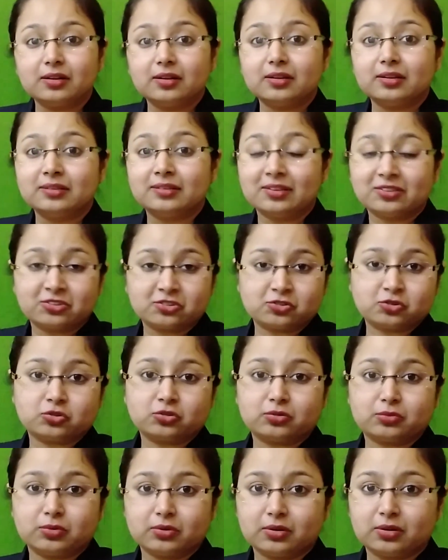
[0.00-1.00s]
this
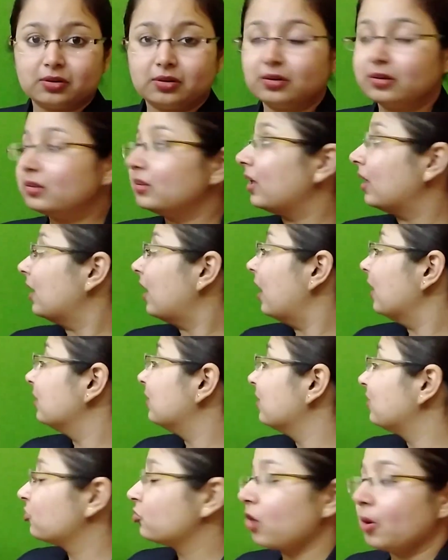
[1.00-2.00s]

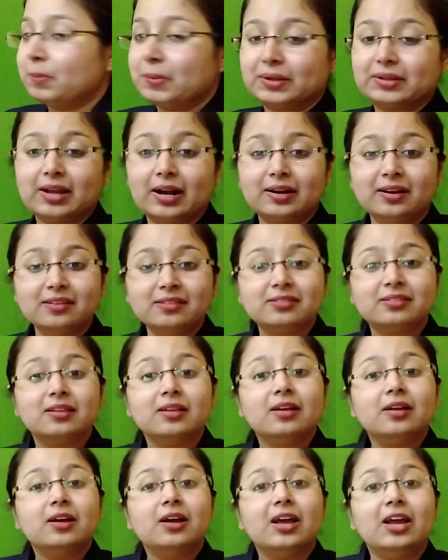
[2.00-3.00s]
this topic, that is
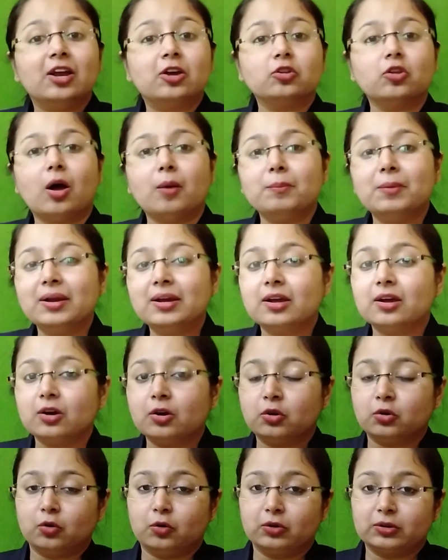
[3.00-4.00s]
economic
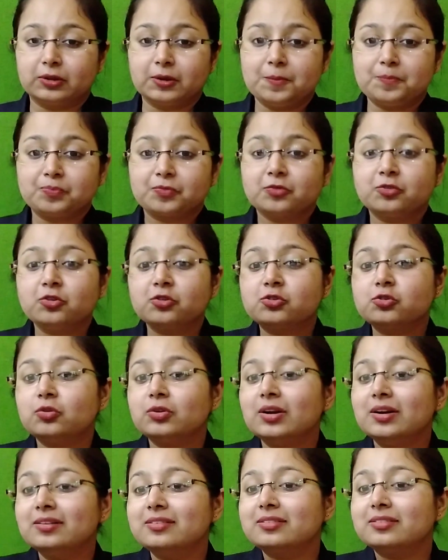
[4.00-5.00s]
growth. So
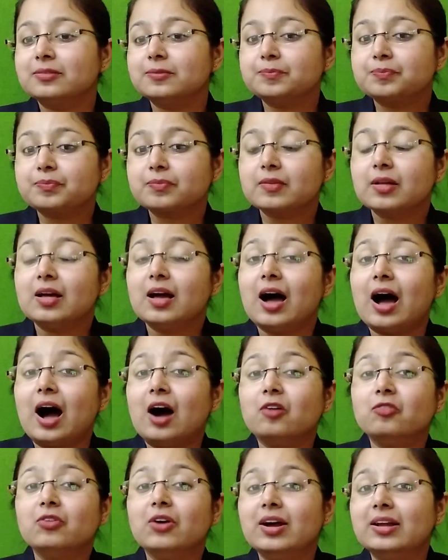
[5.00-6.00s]
students,
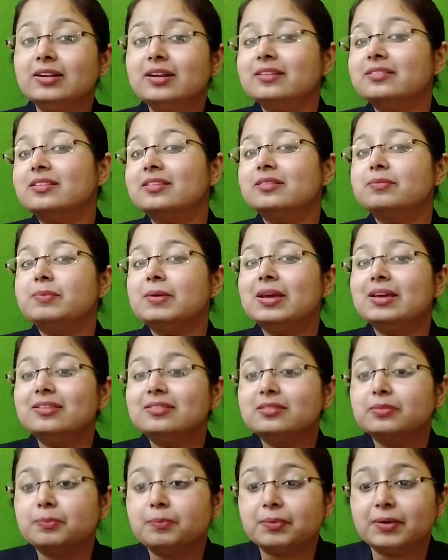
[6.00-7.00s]
awareness is being
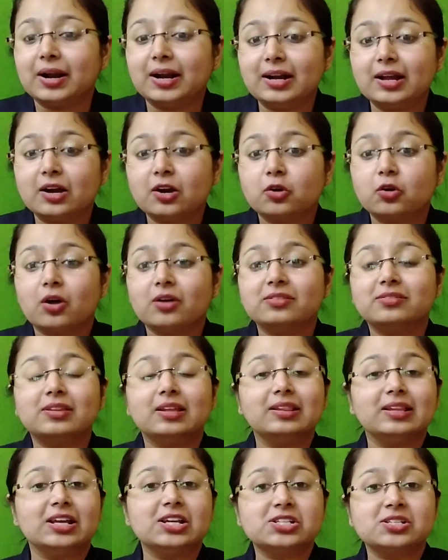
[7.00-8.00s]
spread across the
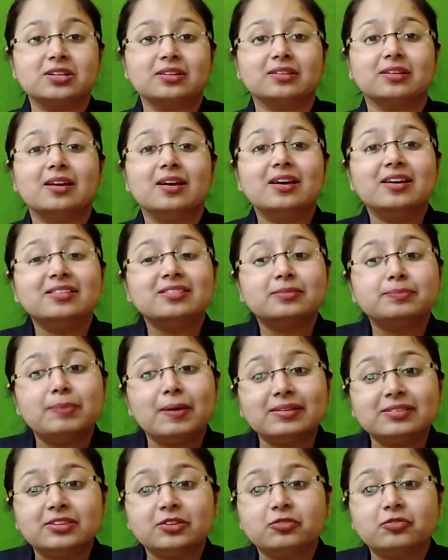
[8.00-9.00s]
nation
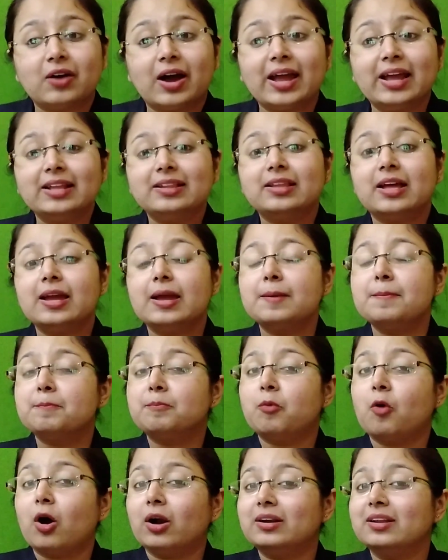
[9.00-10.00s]
specifying the
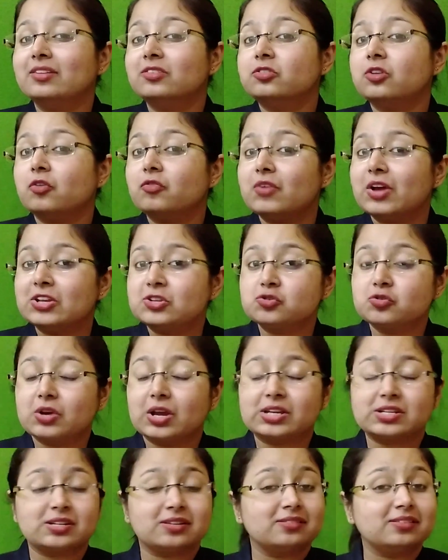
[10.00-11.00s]
importance of
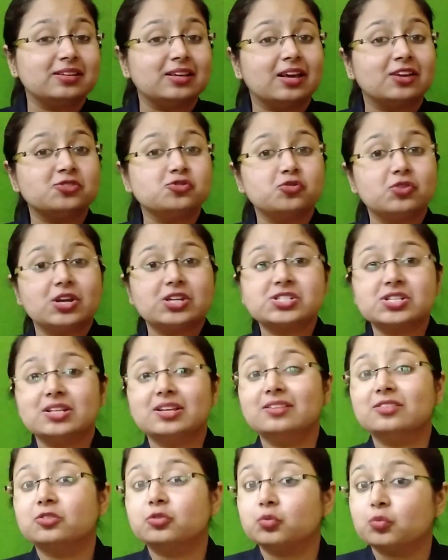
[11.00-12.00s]
education. See, education
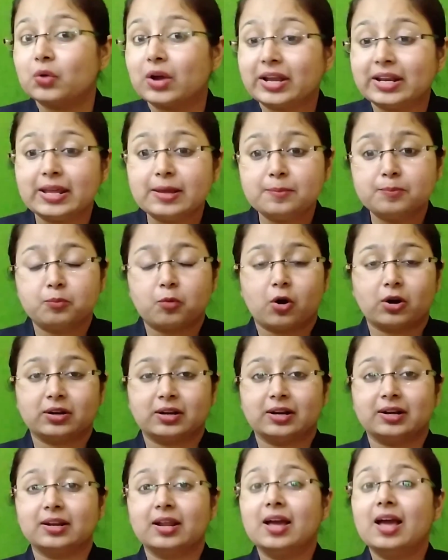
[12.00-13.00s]
is very
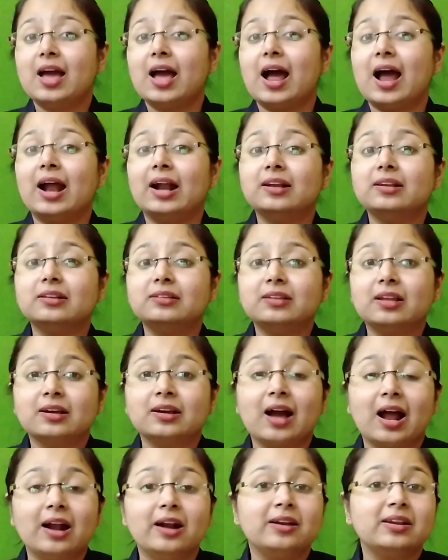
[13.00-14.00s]
important and the
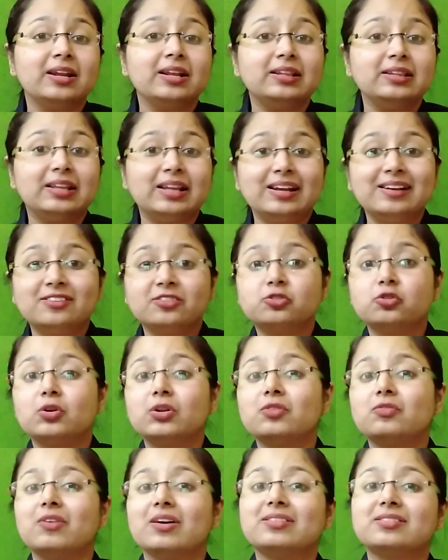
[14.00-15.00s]
country needs to
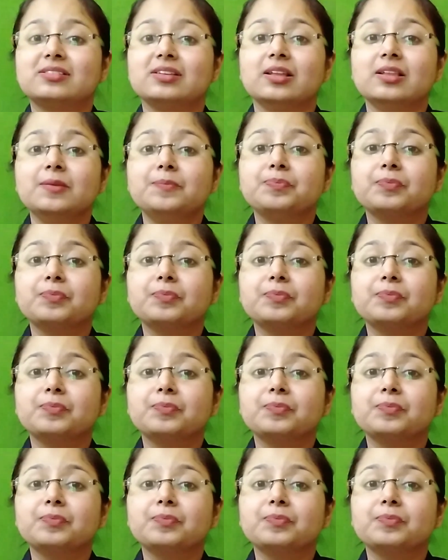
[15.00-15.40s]
invest in